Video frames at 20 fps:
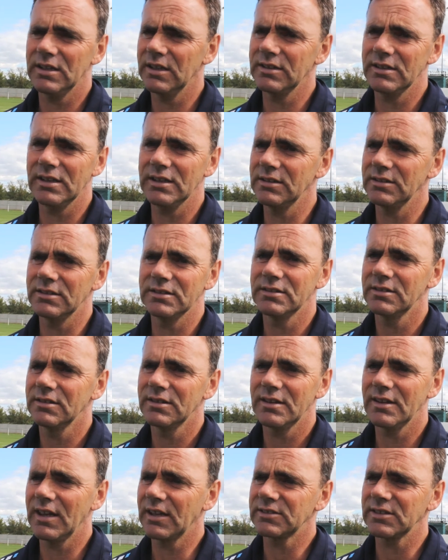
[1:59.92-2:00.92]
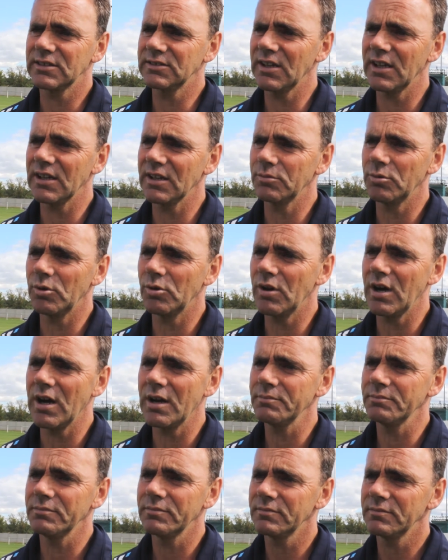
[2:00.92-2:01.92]
then that's exactly what will
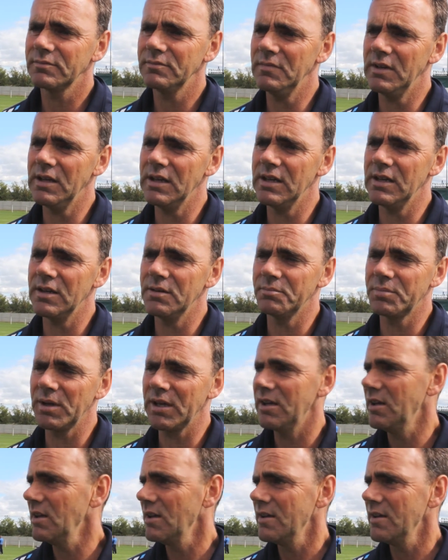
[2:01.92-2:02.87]
happen. But